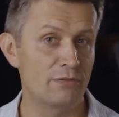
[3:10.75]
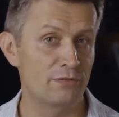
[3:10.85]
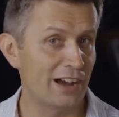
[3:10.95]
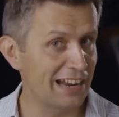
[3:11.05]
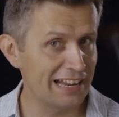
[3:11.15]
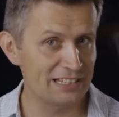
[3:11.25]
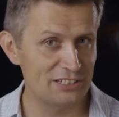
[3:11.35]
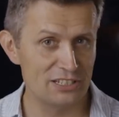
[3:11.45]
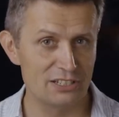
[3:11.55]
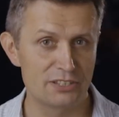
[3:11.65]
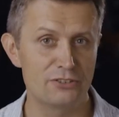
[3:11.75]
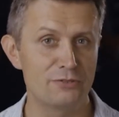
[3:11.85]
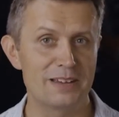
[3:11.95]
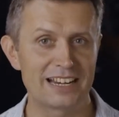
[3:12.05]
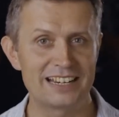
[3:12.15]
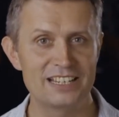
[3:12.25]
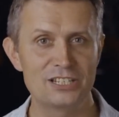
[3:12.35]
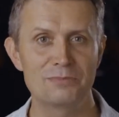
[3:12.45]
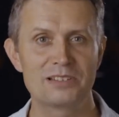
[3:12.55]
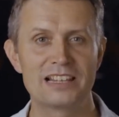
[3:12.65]
finances through
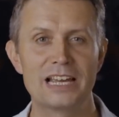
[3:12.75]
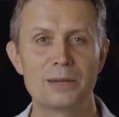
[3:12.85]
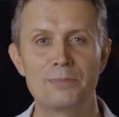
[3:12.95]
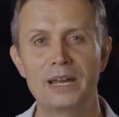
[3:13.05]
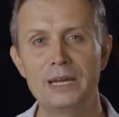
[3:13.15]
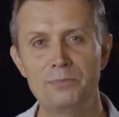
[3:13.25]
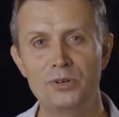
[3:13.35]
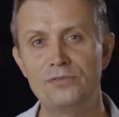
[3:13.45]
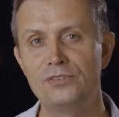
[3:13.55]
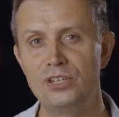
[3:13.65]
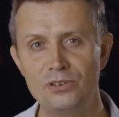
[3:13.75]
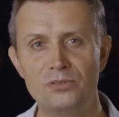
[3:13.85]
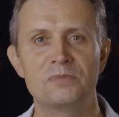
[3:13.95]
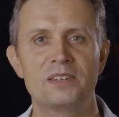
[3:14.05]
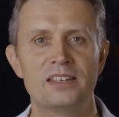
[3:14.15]
mechanisms like pay-per-view.